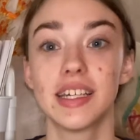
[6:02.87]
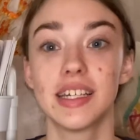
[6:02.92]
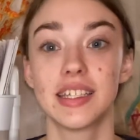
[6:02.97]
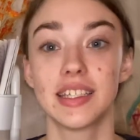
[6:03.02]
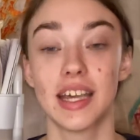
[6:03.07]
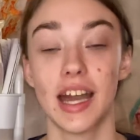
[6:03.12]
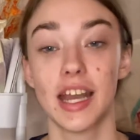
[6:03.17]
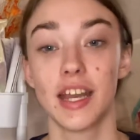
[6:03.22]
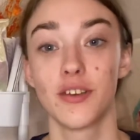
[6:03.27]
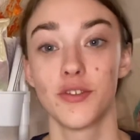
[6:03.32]

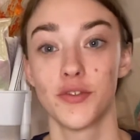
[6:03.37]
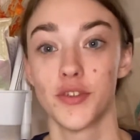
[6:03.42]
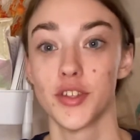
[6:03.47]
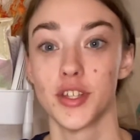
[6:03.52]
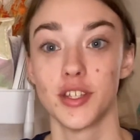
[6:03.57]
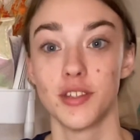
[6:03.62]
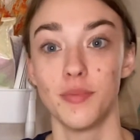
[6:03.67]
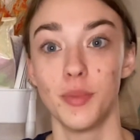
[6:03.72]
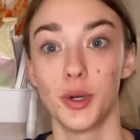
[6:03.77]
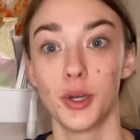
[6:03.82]
excited for
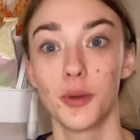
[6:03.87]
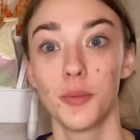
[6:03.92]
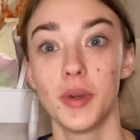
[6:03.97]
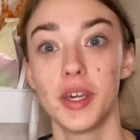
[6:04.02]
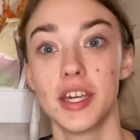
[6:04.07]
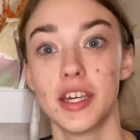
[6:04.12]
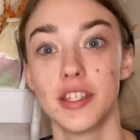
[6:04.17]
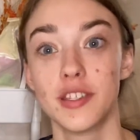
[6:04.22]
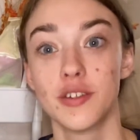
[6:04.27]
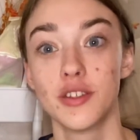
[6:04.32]
this book
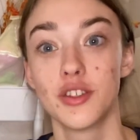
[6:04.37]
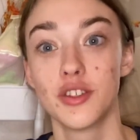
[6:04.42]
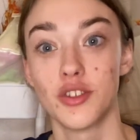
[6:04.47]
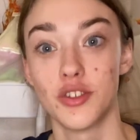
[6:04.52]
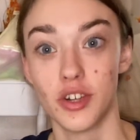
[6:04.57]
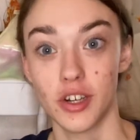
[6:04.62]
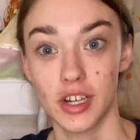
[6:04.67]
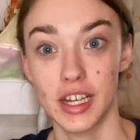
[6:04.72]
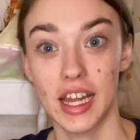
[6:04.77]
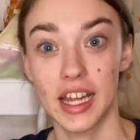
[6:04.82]
because it's
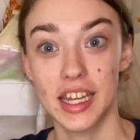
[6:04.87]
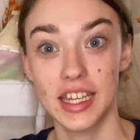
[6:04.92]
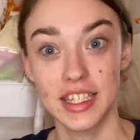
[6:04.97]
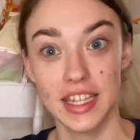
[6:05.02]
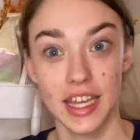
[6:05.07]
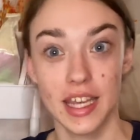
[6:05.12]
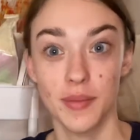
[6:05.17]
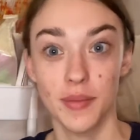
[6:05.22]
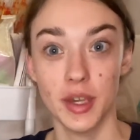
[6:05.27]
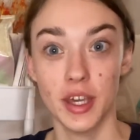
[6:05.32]
dark
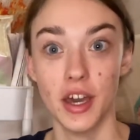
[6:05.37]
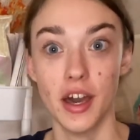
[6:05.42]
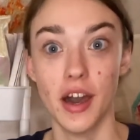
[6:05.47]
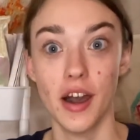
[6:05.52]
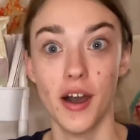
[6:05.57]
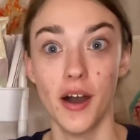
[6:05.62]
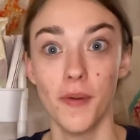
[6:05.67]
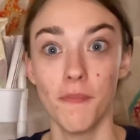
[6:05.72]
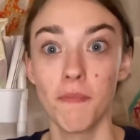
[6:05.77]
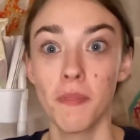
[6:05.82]

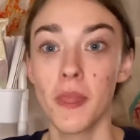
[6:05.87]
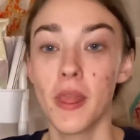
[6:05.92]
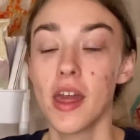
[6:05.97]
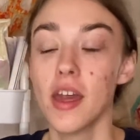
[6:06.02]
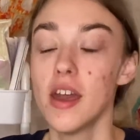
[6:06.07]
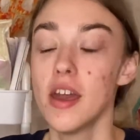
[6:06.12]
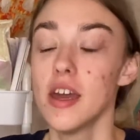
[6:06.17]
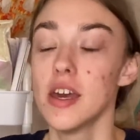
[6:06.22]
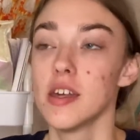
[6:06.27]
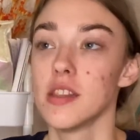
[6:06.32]
academia.
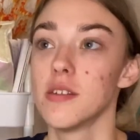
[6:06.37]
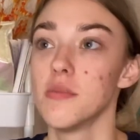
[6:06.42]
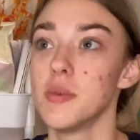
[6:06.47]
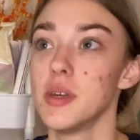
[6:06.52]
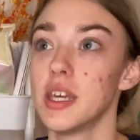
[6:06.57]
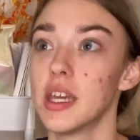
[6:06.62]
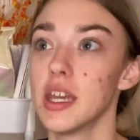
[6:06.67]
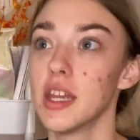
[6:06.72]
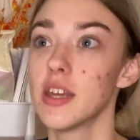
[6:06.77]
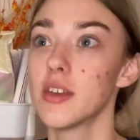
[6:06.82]
The
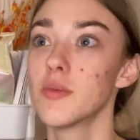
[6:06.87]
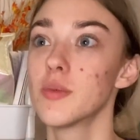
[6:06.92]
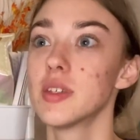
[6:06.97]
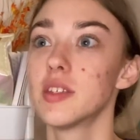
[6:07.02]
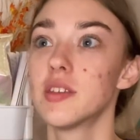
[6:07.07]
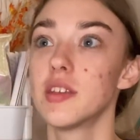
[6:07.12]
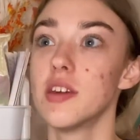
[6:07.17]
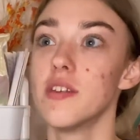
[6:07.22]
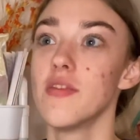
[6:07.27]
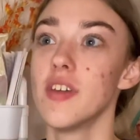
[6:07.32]
beginning
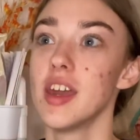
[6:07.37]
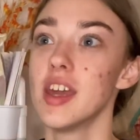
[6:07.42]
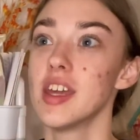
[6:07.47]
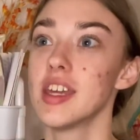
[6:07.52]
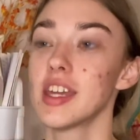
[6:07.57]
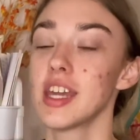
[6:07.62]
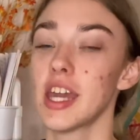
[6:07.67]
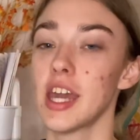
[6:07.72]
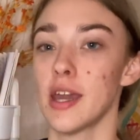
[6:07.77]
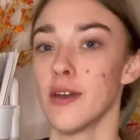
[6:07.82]
was
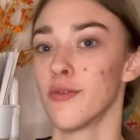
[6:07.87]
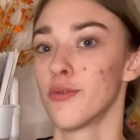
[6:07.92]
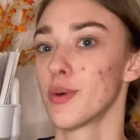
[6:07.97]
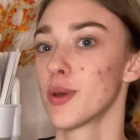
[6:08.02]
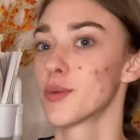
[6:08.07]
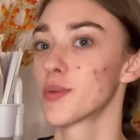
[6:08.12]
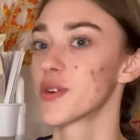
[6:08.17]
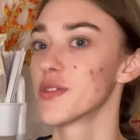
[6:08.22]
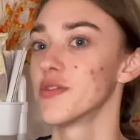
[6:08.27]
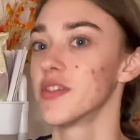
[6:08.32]
giving If We
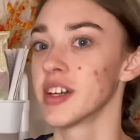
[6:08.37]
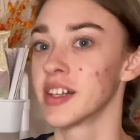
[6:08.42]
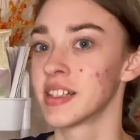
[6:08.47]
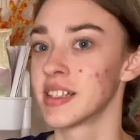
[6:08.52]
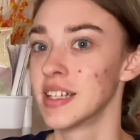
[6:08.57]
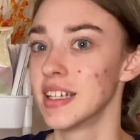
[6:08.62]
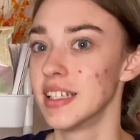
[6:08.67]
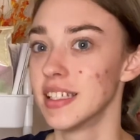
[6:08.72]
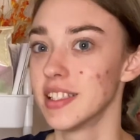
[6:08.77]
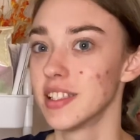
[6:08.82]
Were
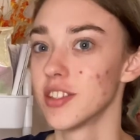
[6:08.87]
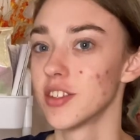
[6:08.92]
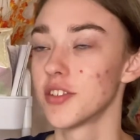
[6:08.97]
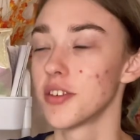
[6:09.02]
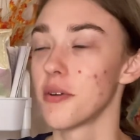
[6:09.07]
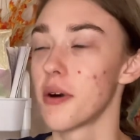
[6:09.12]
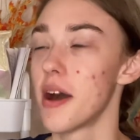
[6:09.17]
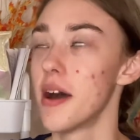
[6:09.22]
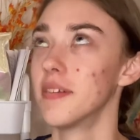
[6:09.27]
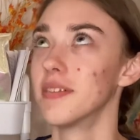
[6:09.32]
Villains,
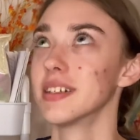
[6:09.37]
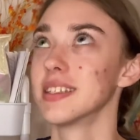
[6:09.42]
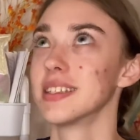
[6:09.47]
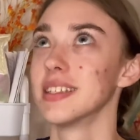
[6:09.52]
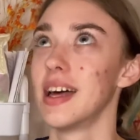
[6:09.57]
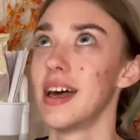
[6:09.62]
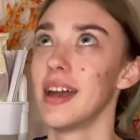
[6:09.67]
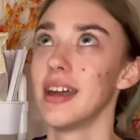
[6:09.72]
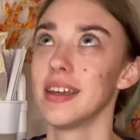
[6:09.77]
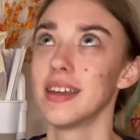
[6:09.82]
so I was
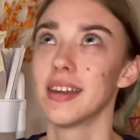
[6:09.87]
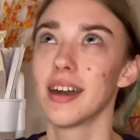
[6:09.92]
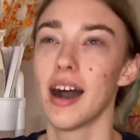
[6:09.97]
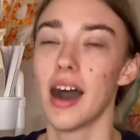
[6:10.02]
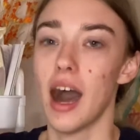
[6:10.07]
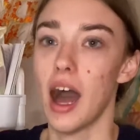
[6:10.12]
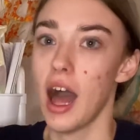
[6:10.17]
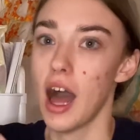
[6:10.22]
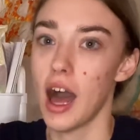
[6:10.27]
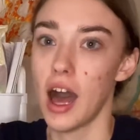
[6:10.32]
like,
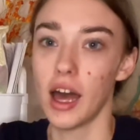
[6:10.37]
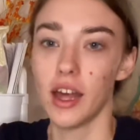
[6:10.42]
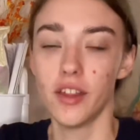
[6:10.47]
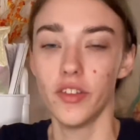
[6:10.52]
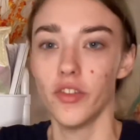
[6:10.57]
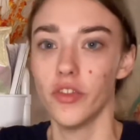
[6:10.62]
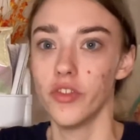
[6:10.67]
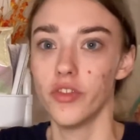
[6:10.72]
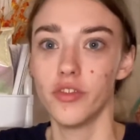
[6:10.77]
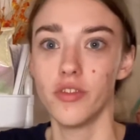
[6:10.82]

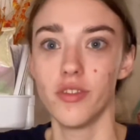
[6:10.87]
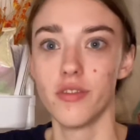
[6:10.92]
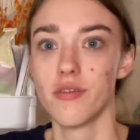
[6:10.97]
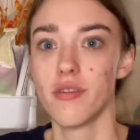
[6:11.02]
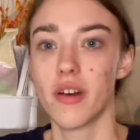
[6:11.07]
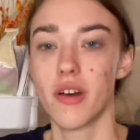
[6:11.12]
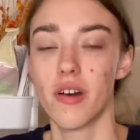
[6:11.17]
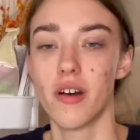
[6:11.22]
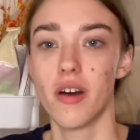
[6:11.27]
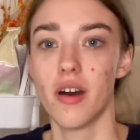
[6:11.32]

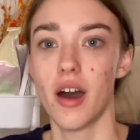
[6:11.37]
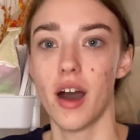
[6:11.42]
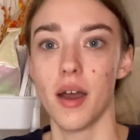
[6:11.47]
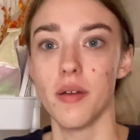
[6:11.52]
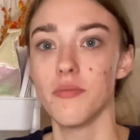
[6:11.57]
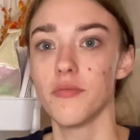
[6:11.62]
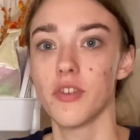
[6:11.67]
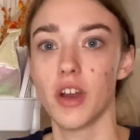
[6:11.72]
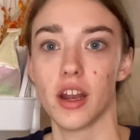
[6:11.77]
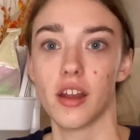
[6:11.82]

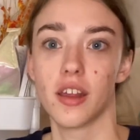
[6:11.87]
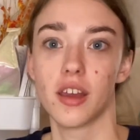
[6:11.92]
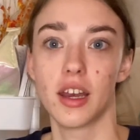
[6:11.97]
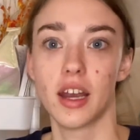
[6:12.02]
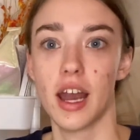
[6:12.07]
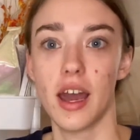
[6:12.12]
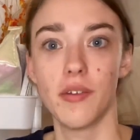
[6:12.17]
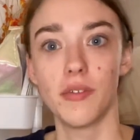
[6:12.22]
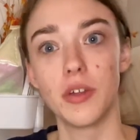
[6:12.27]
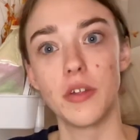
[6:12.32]
I'm finally gonna
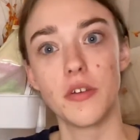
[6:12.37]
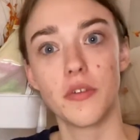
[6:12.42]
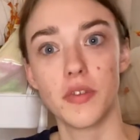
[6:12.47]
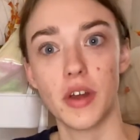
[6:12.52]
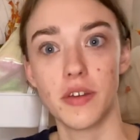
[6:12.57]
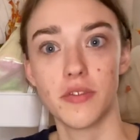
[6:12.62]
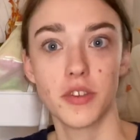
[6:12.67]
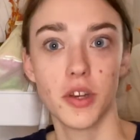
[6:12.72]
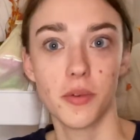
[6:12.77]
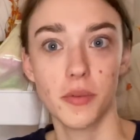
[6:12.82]
have another
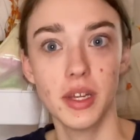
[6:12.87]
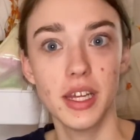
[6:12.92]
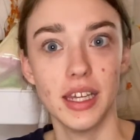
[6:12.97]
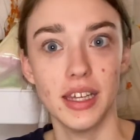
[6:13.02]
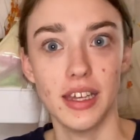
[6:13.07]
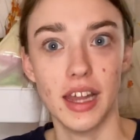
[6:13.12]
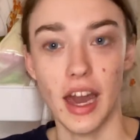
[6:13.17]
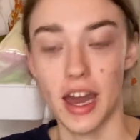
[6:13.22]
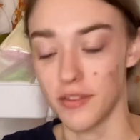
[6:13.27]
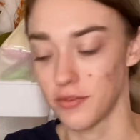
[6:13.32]
5-star
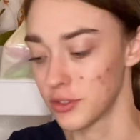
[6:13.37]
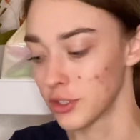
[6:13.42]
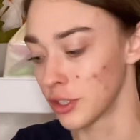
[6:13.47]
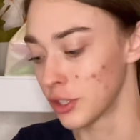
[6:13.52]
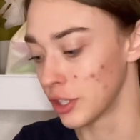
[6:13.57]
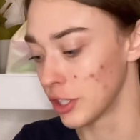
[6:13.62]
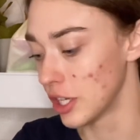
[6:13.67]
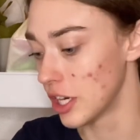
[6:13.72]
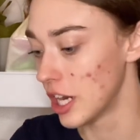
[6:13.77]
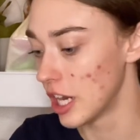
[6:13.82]
read
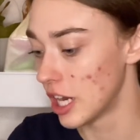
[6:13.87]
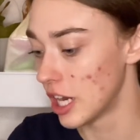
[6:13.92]
after